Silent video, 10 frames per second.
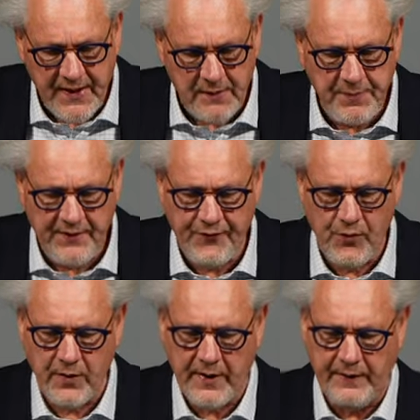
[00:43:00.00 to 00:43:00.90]

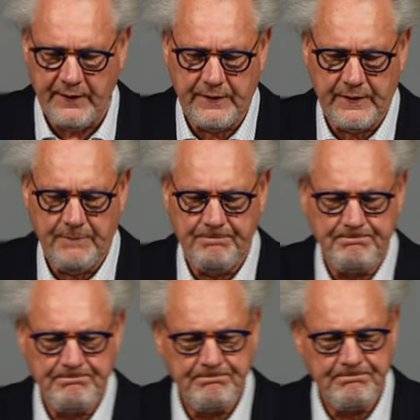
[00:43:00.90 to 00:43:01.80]
beforehand.
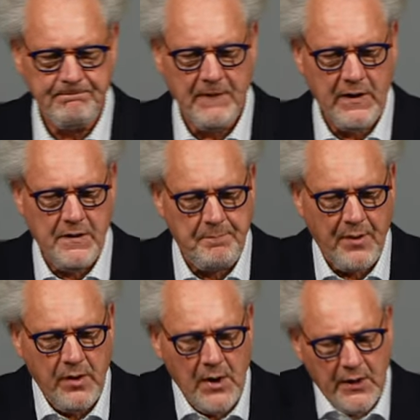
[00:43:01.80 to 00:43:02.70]
And the
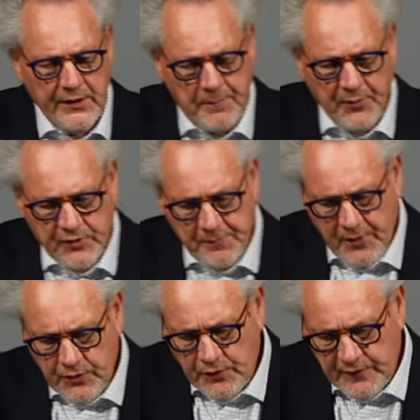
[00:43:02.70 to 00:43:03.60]
Apostle Paul
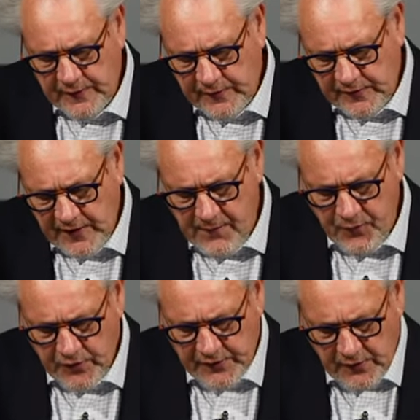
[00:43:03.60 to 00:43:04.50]
uses the same
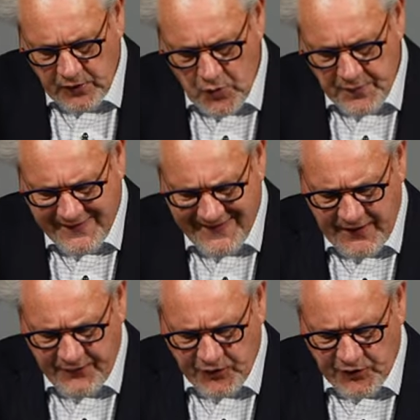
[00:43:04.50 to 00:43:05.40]
verse in Romans 9,
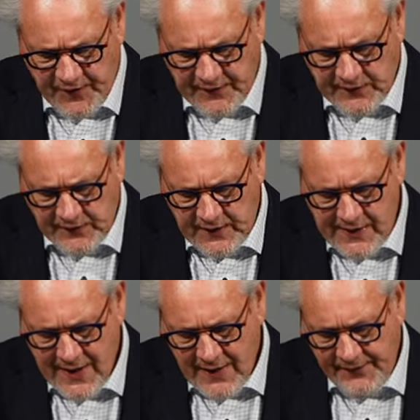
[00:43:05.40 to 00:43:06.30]
verse 23,
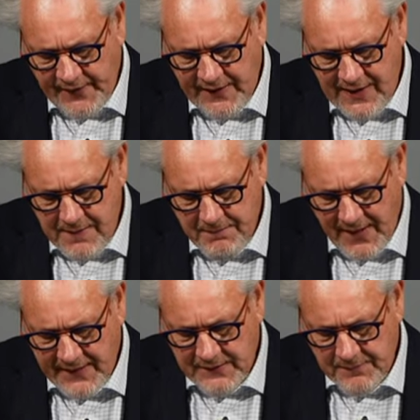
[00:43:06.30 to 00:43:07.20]
that he
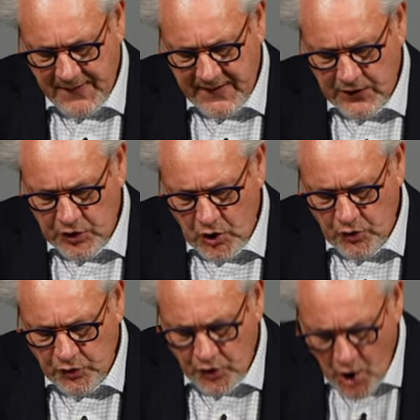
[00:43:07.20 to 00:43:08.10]
might make known
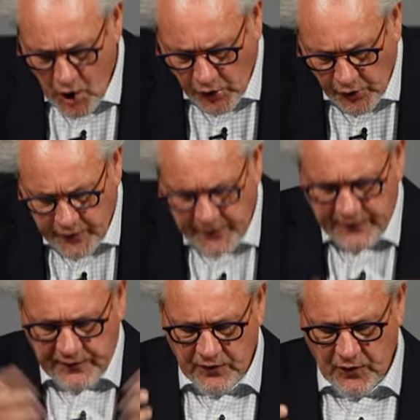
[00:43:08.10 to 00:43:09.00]
the
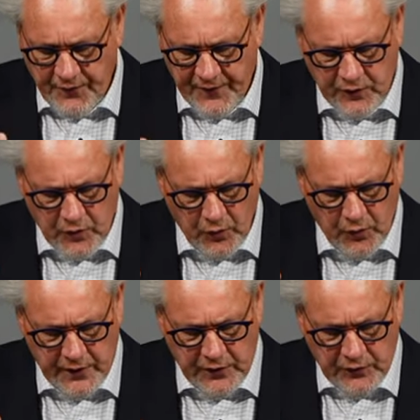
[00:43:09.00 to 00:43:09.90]
riches of his
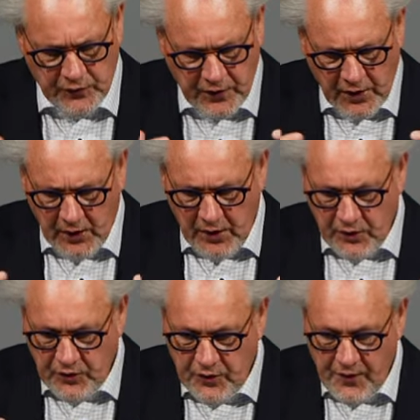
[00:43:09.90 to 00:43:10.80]
glory and to
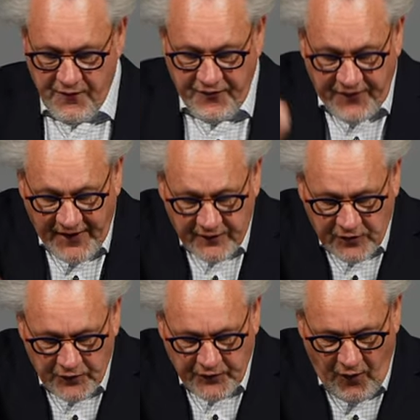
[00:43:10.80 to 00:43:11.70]
the
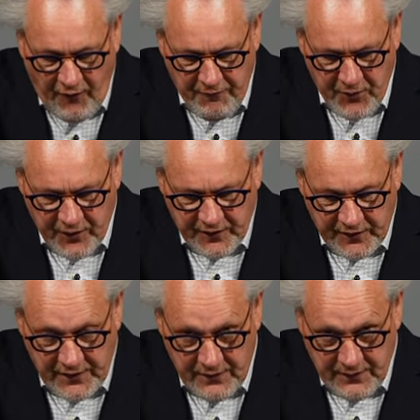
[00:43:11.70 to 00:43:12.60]
vessels of
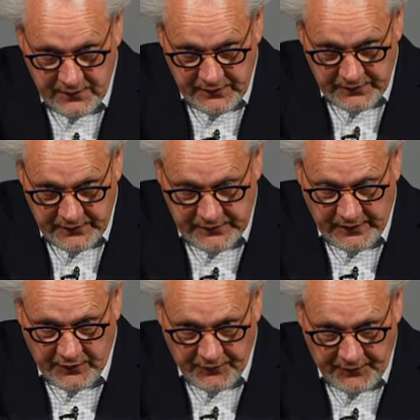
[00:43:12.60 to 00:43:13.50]
mercy. That
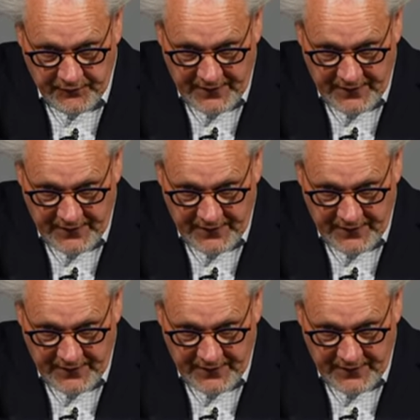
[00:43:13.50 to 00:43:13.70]
is what we are,